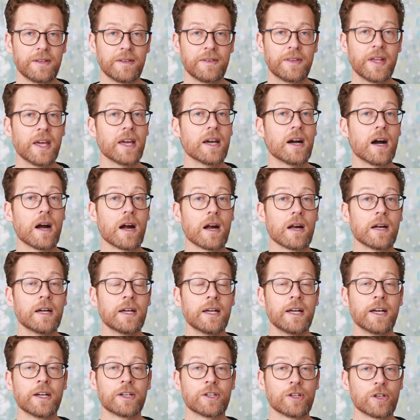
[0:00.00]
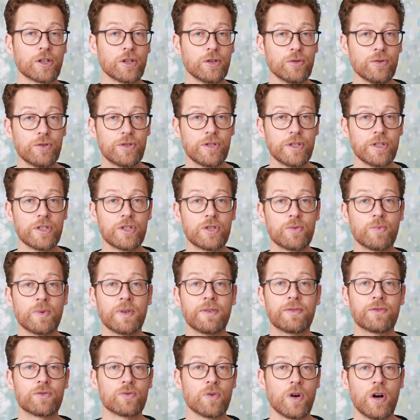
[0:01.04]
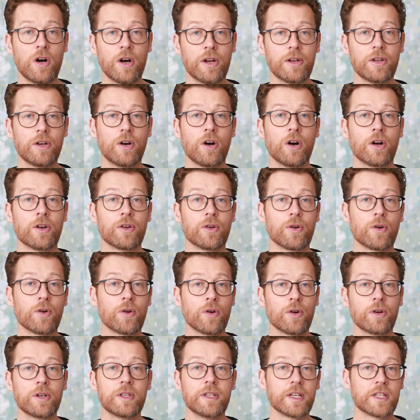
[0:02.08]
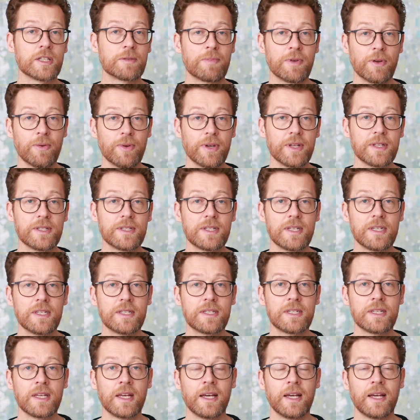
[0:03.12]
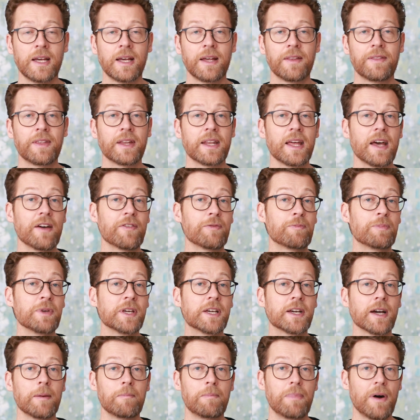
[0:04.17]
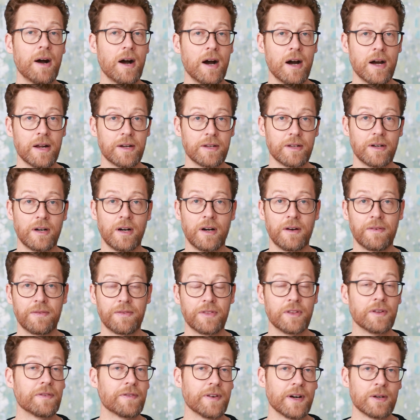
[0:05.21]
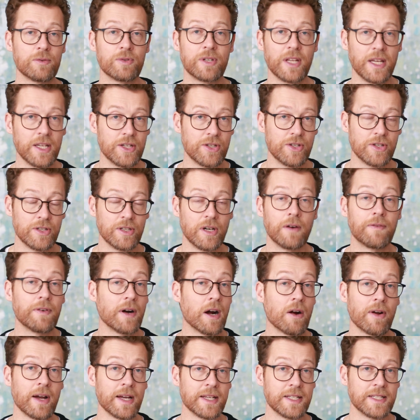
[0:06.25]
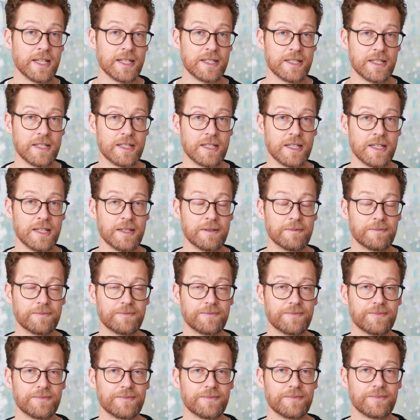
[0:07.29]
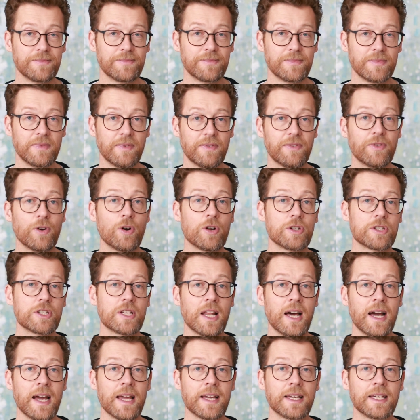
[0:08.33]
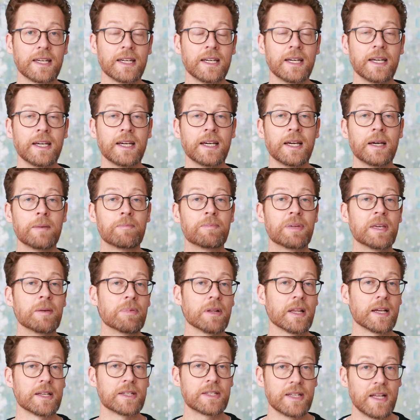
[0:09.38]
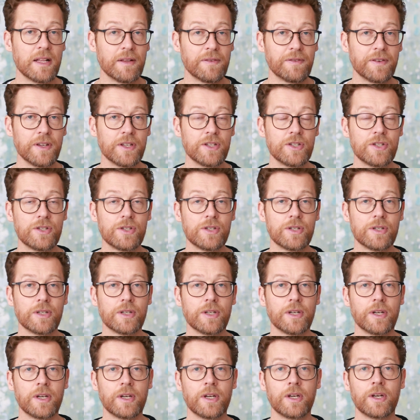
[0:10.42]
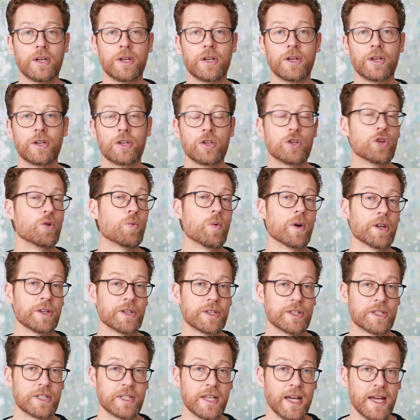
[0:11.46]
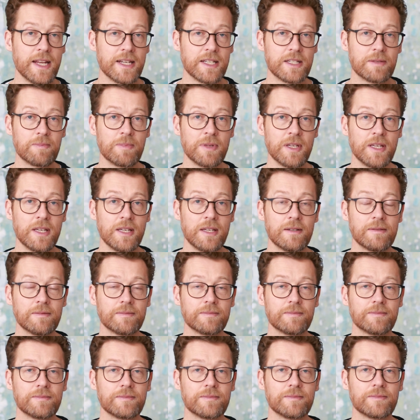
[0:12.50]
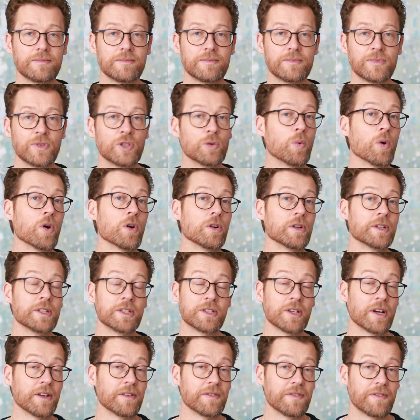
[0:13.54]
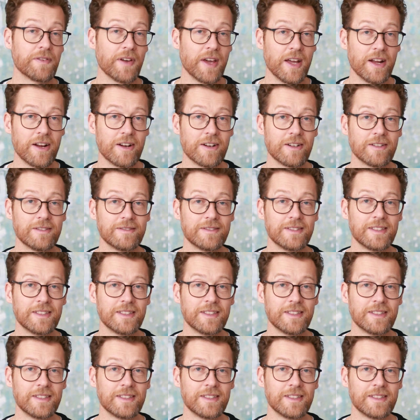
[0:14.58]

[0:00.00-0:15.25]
They are conclusions we've drawn on early experiences that have become part of the foundation of our identity. Thoughts like, people are selfish, no one understands me, the world is unfair.